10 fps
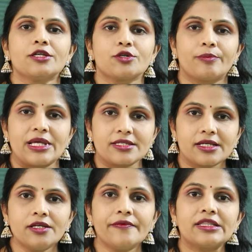So
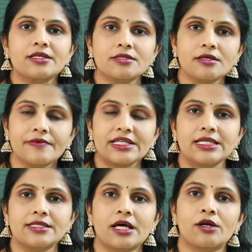basically when the cervix
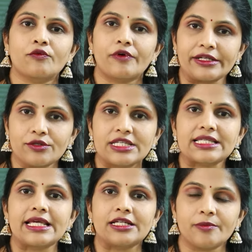is around 5 to
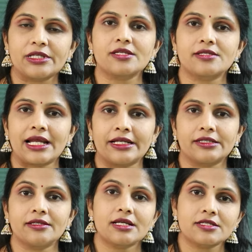6 centimeters
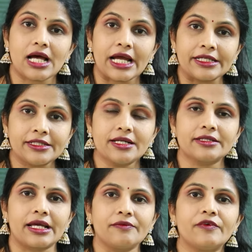dilated, that's the ideal
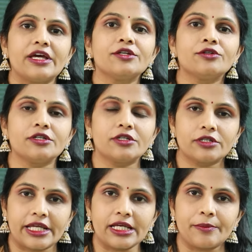time where you need
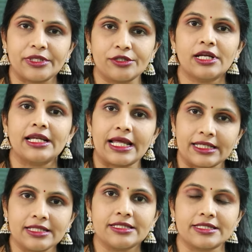to take epidural
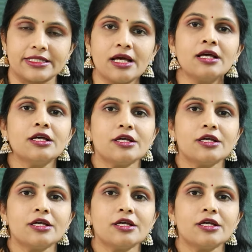analgesia.